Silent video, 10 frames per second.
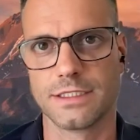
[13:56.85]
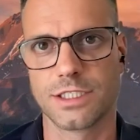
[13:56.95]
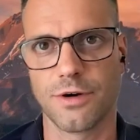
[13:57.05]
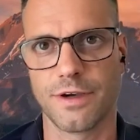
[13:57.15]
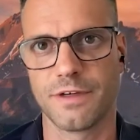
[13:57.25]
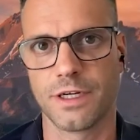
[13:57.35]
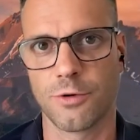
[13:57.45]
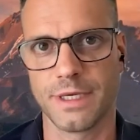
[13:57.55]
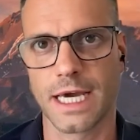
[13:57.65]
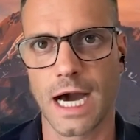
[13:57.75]
So even O
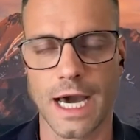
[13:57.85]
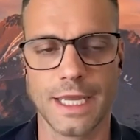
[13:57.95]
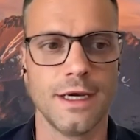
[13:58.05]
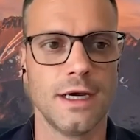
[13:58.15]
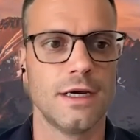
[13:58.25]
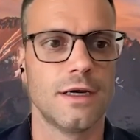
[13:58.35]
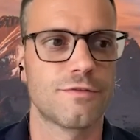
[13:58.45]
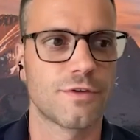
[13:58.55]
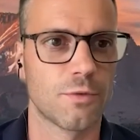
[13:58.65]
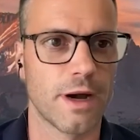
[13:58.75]
B G Y N
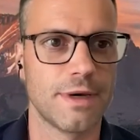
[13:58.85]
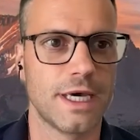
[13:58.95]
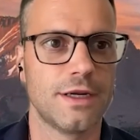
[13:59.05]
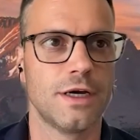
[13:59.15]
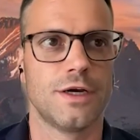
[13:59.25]
for women